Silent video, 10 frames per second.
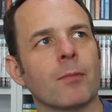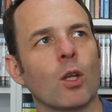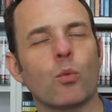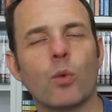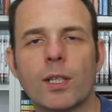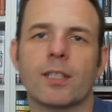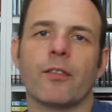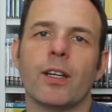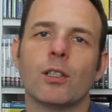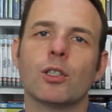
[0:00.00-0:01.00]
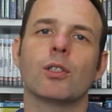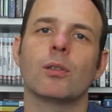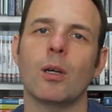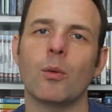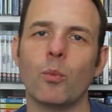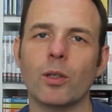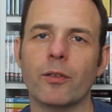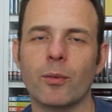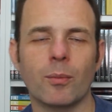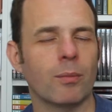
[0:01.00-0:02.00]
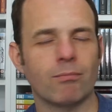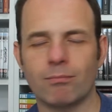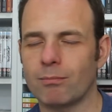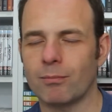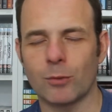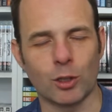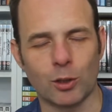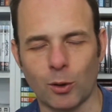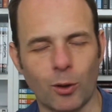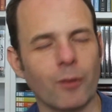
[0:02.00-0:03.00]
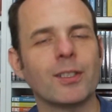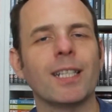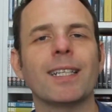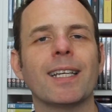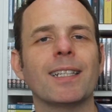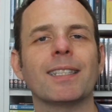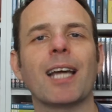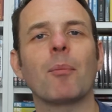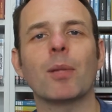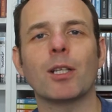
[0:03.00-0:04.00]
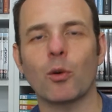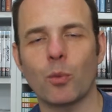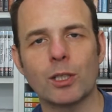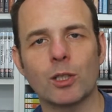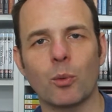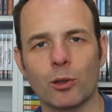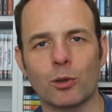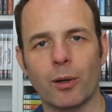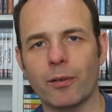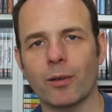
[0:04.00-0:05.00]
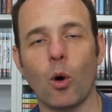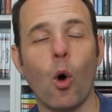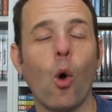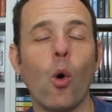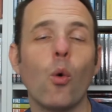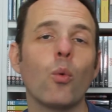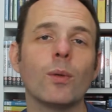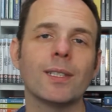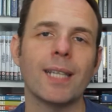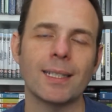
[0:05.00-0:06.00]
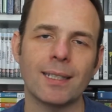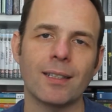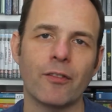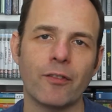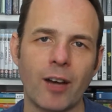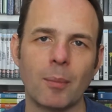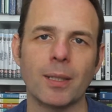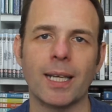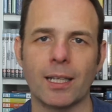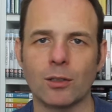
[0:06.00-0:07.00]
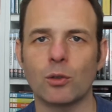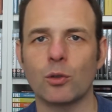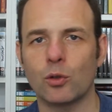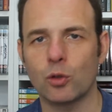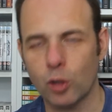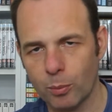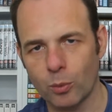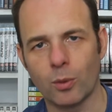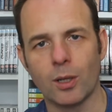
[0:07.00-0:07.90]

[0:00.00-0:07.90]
risk averse and one of them just loves any kind of gambling or risk whatsoever, always getting the family into trouble.